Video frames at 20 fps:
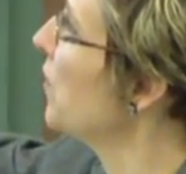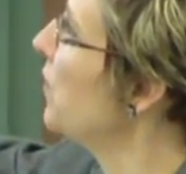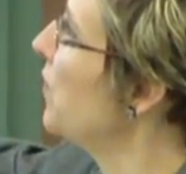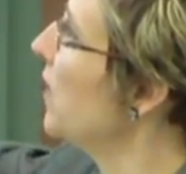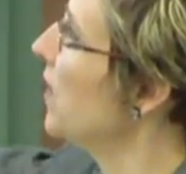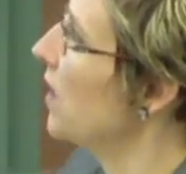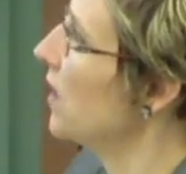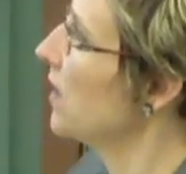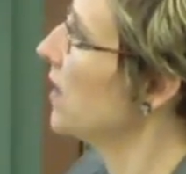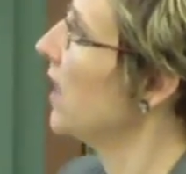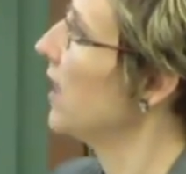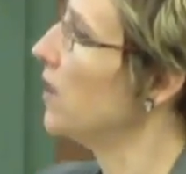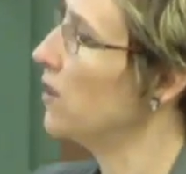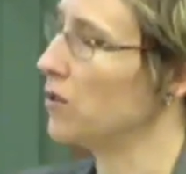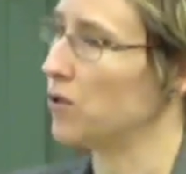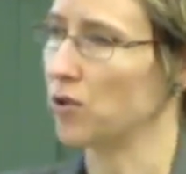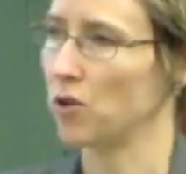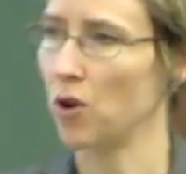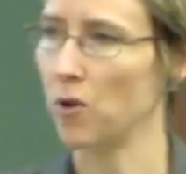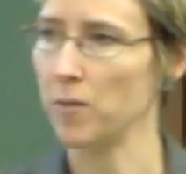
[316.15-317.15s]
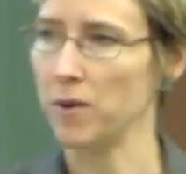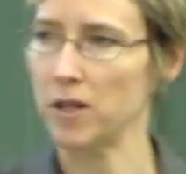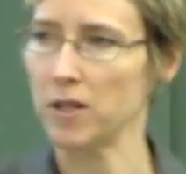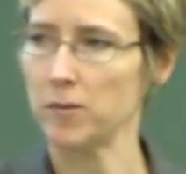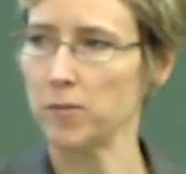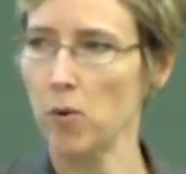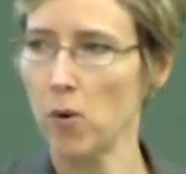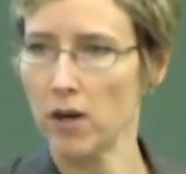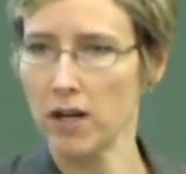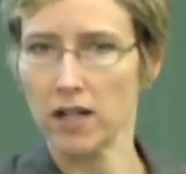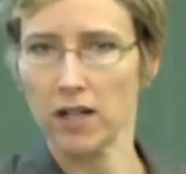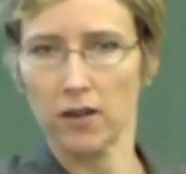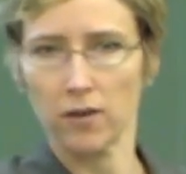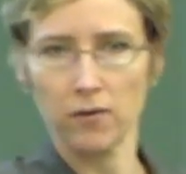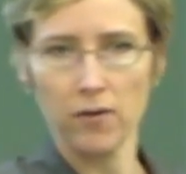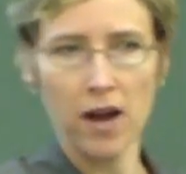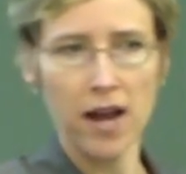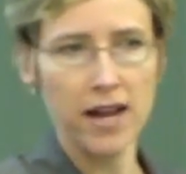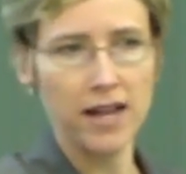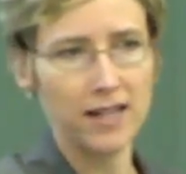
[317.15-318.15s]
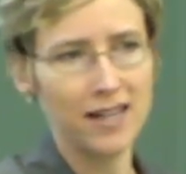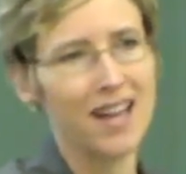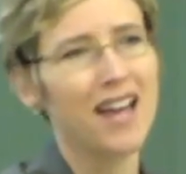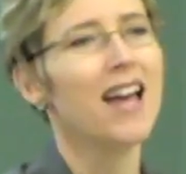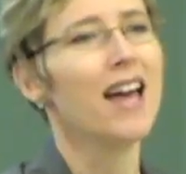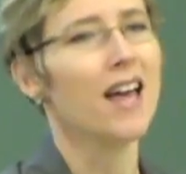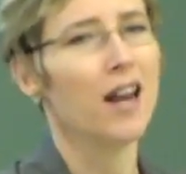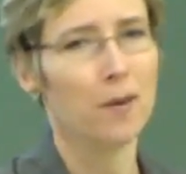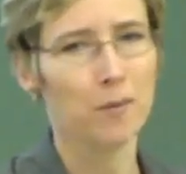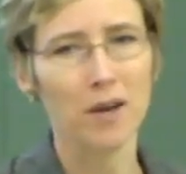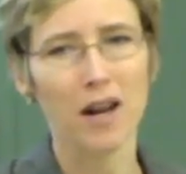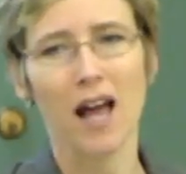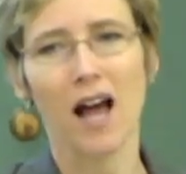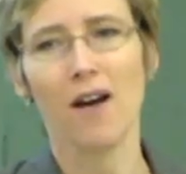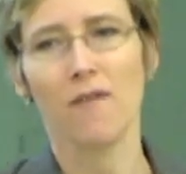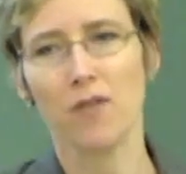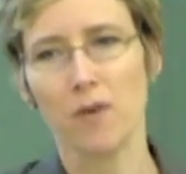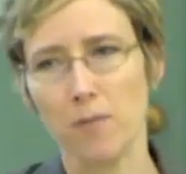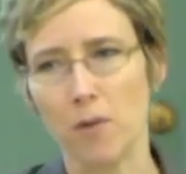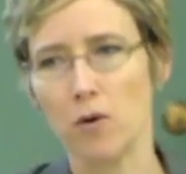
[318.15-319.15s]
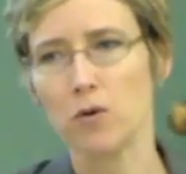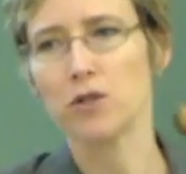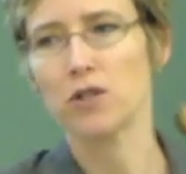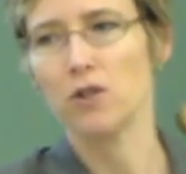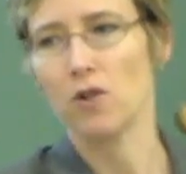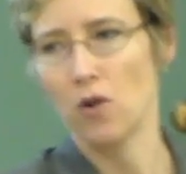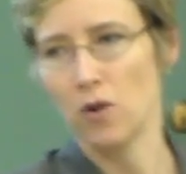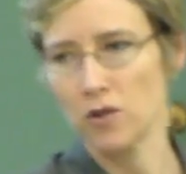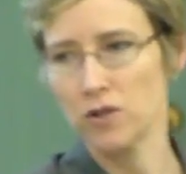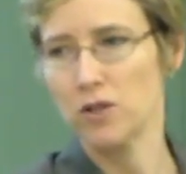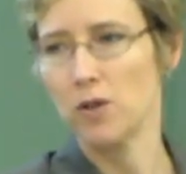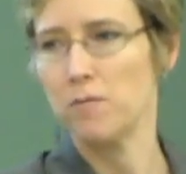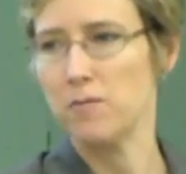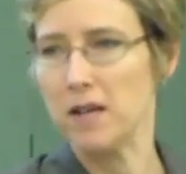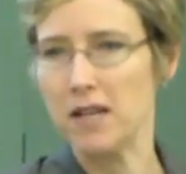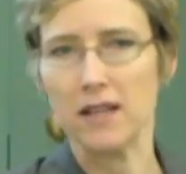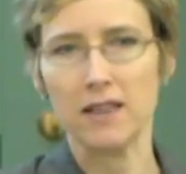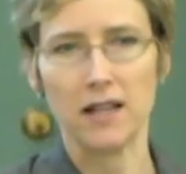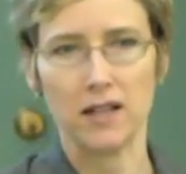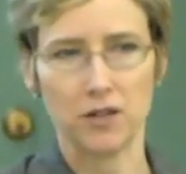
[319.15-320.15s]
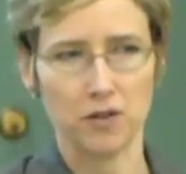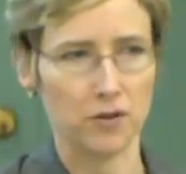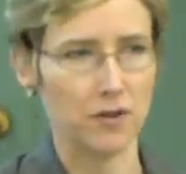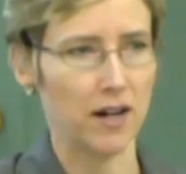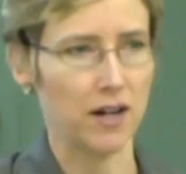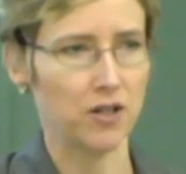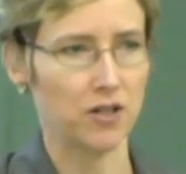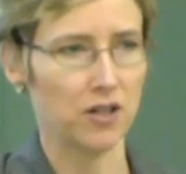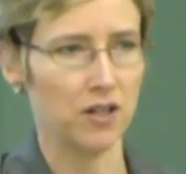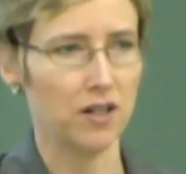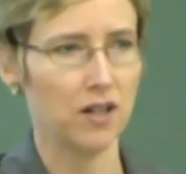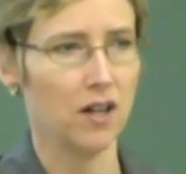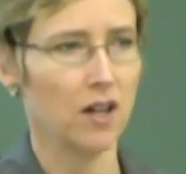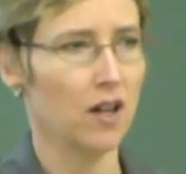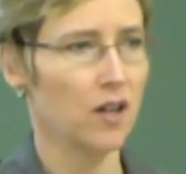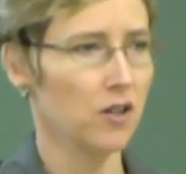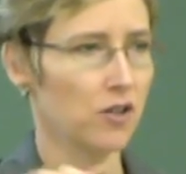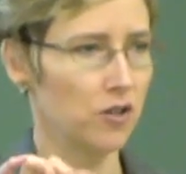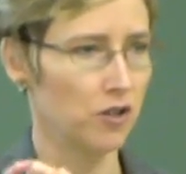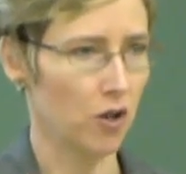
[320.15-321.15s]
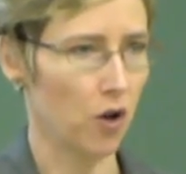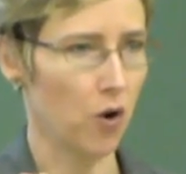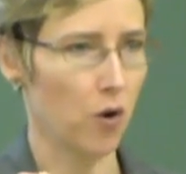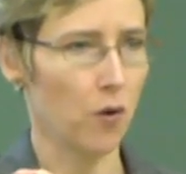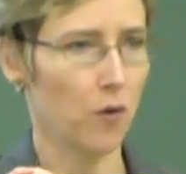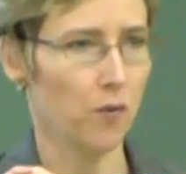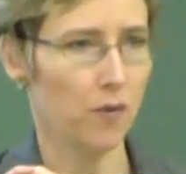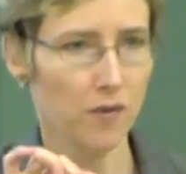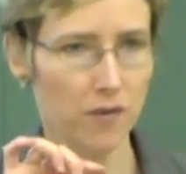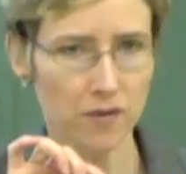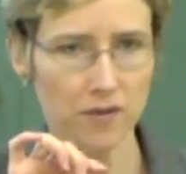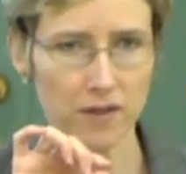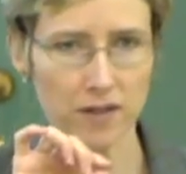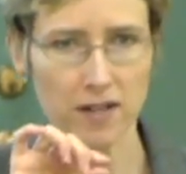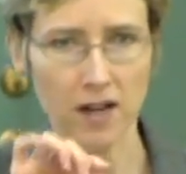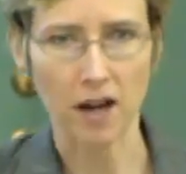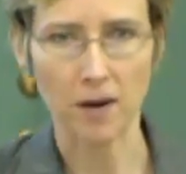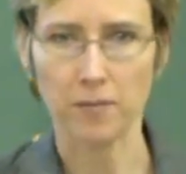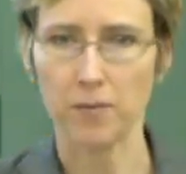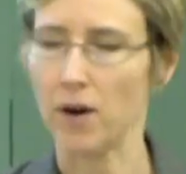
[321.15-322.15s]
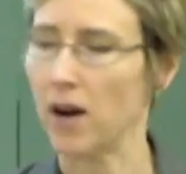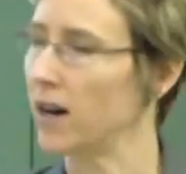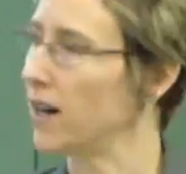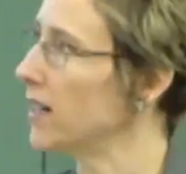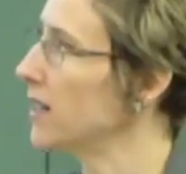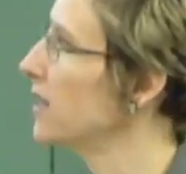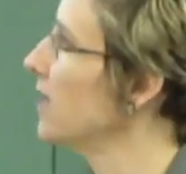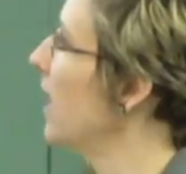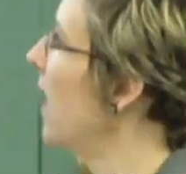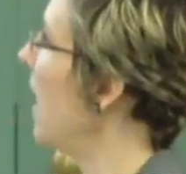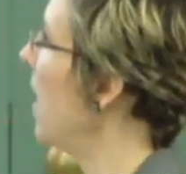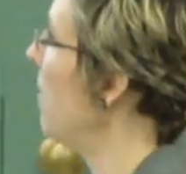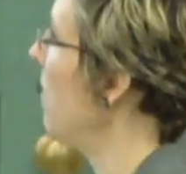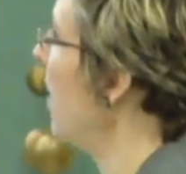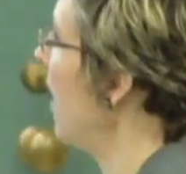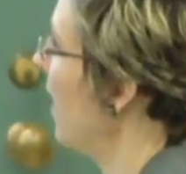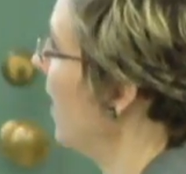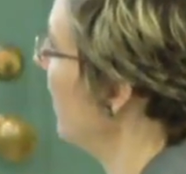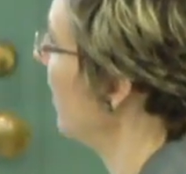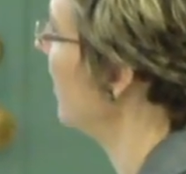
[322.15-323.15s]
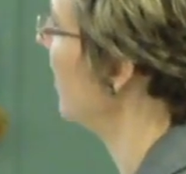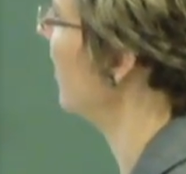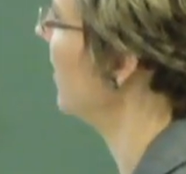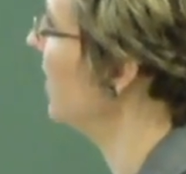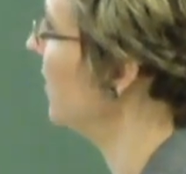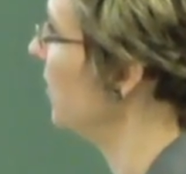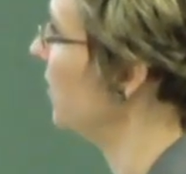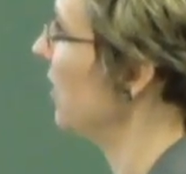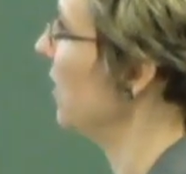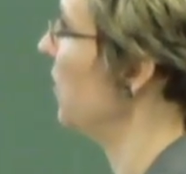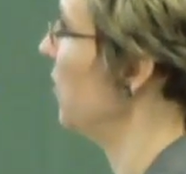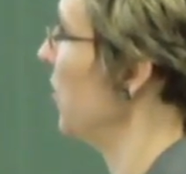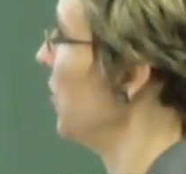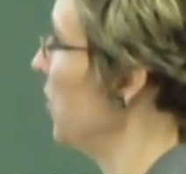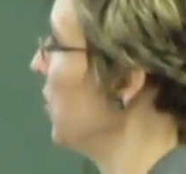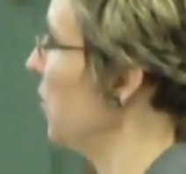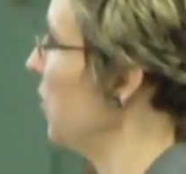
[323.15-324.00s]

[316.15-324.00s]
field, like you told me, is pointing to the right, and I'm going to have the motion also be in that direction. So the dot product is just